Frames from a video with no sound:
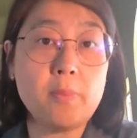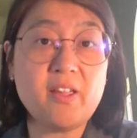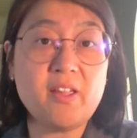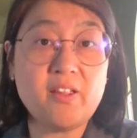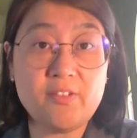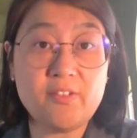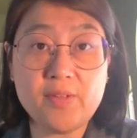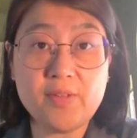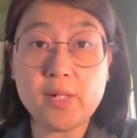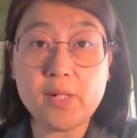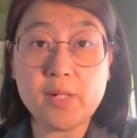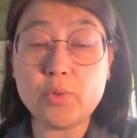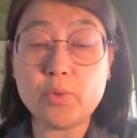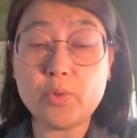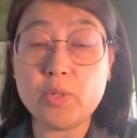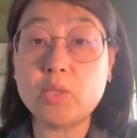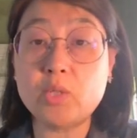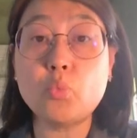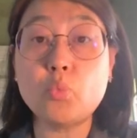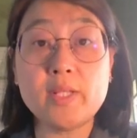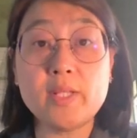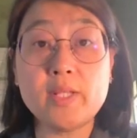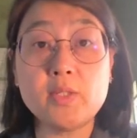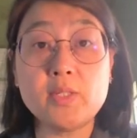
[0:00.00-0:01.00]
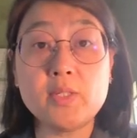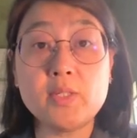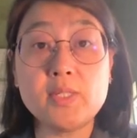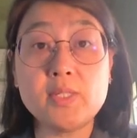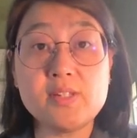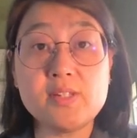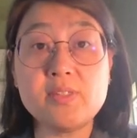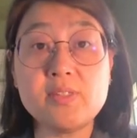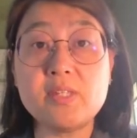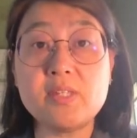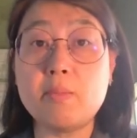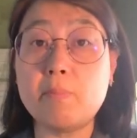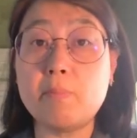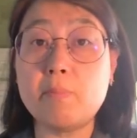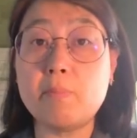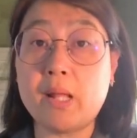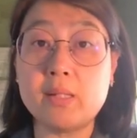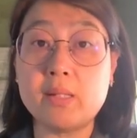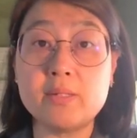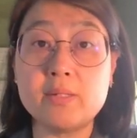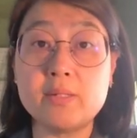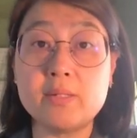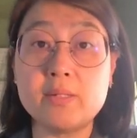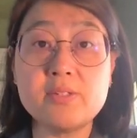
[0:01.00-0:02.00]
evaluate whether this
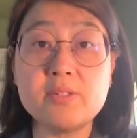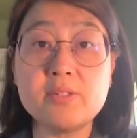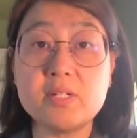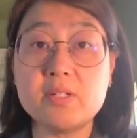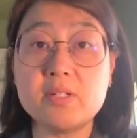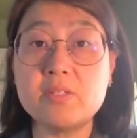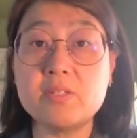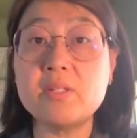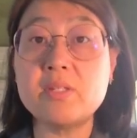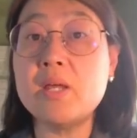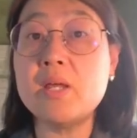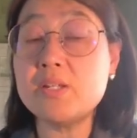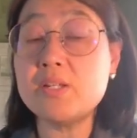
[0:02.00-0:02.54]
imbalance is